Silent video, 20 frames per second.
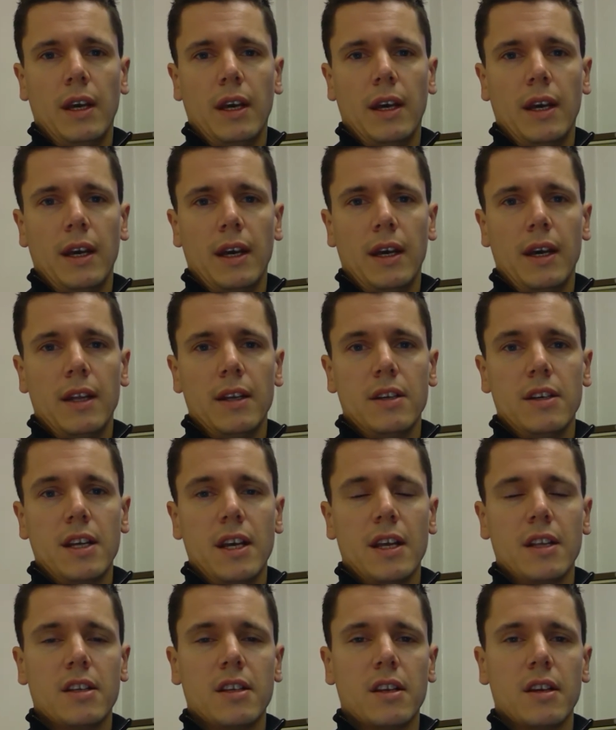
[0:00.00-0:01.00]

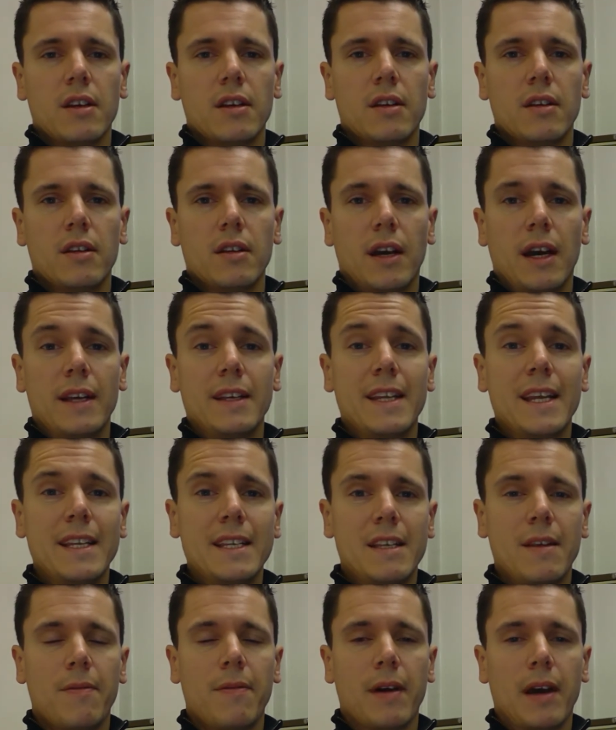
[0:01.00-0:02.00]
data
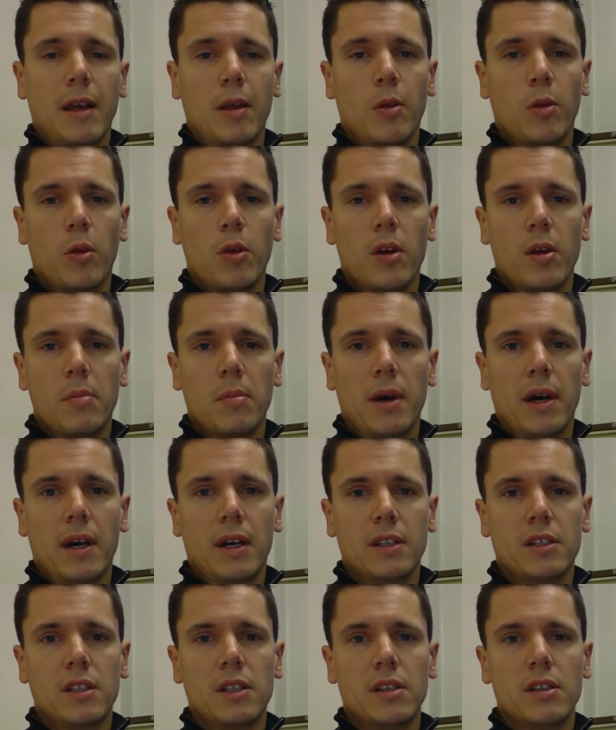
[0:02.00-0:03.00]
identifying third
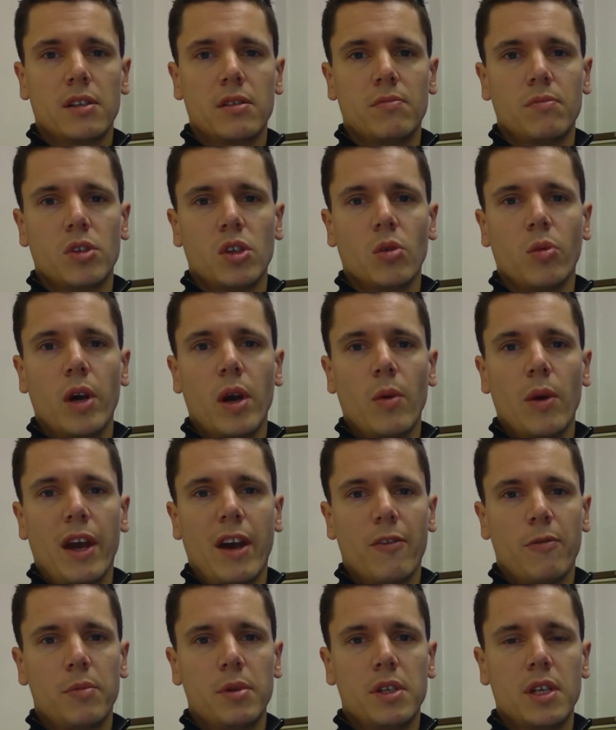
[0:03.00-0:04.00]
parties, so where we
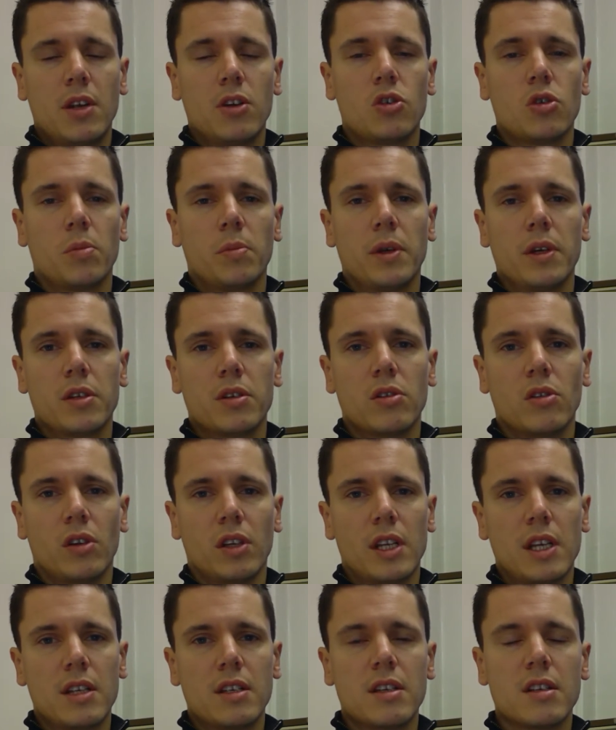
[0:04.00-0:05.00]
have potential personal
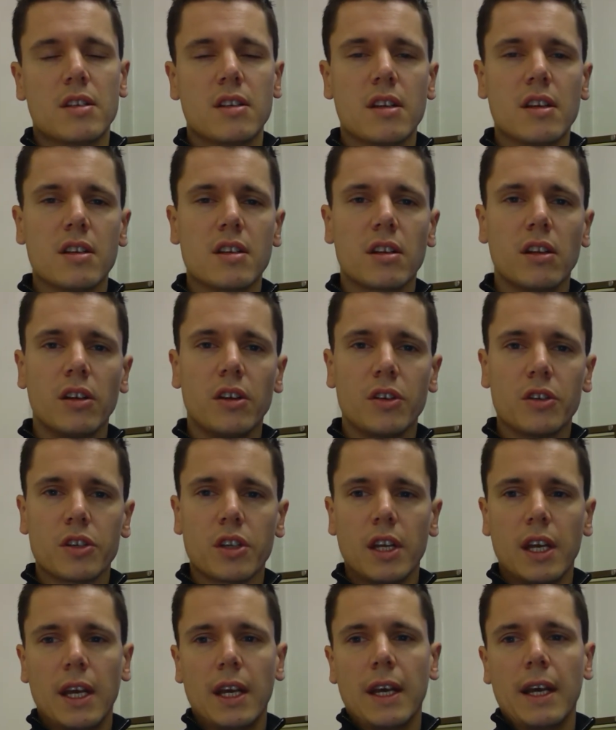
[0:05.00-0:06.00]
data to
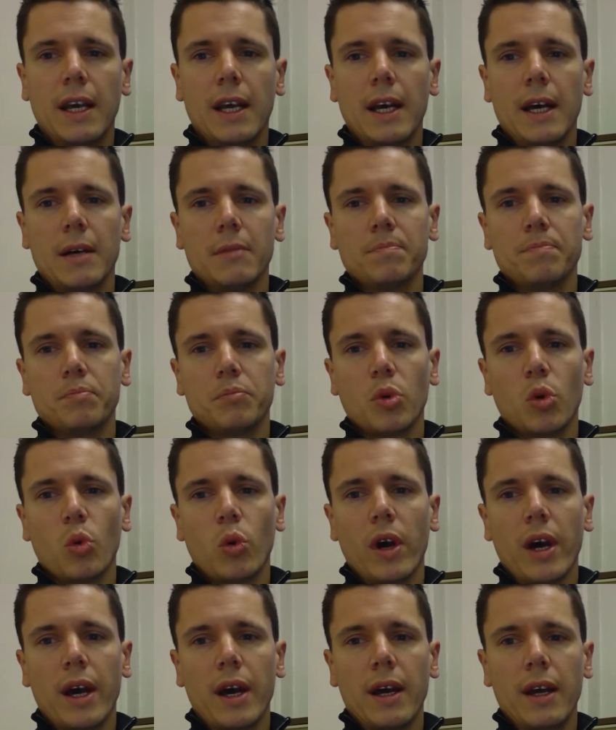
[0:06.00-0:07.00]
disclose, but
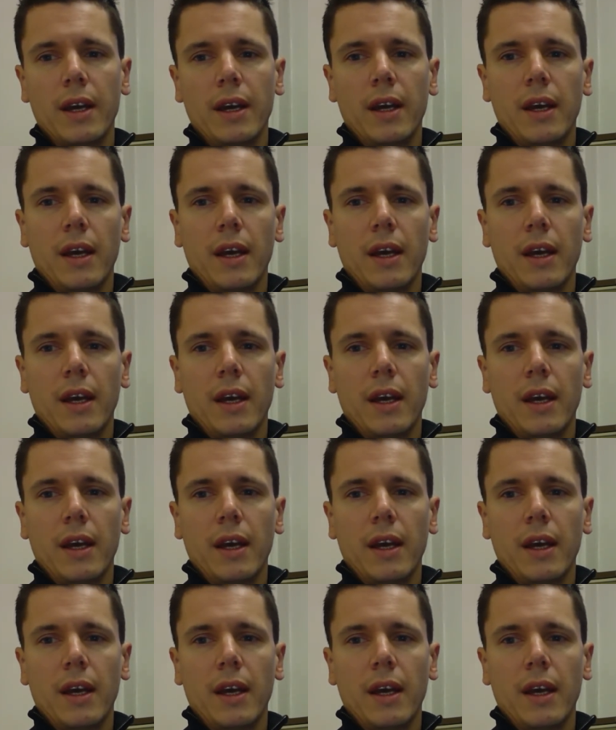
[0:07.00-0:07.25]
where